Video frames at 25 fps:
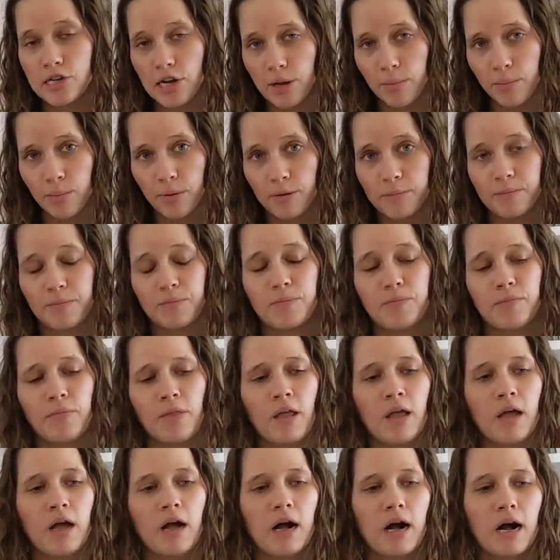shape.
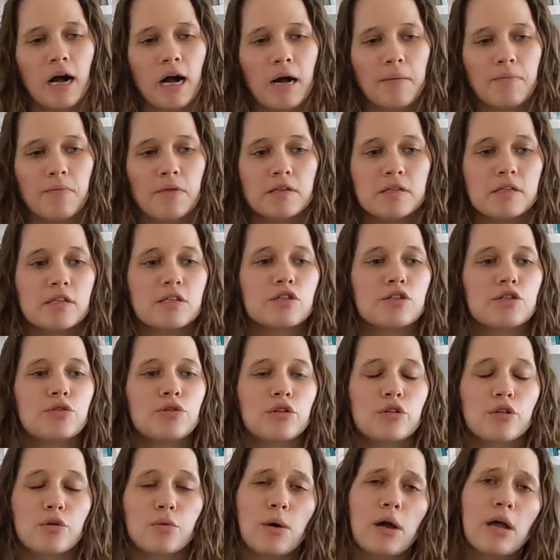Um, this is
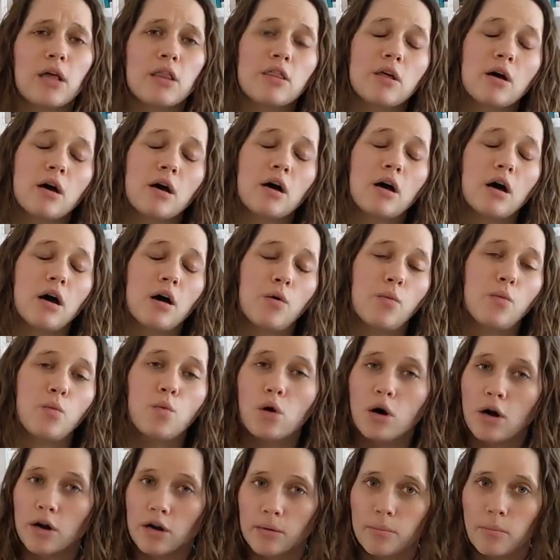due to the way the
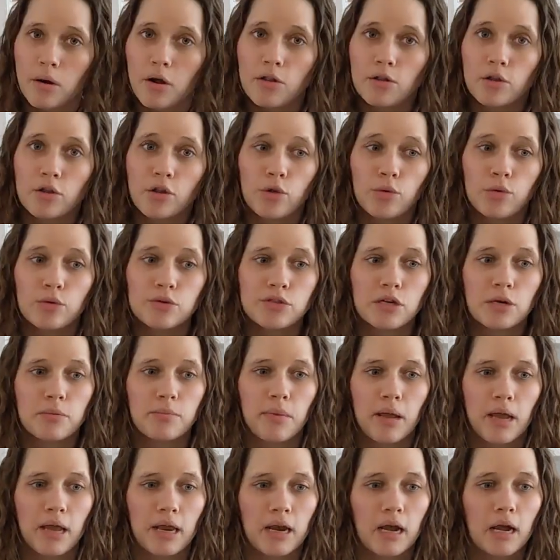water molecules are
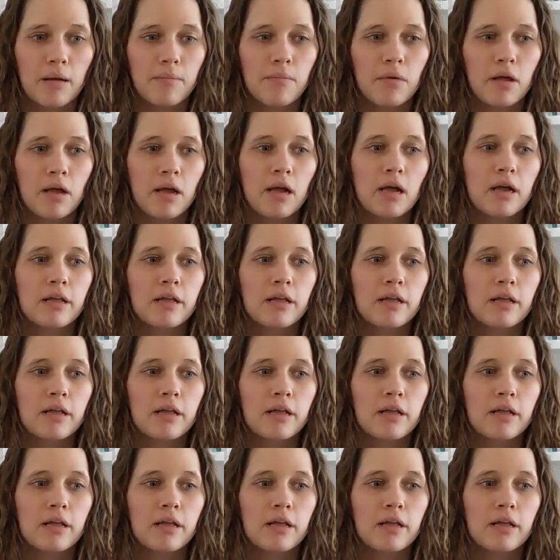made up.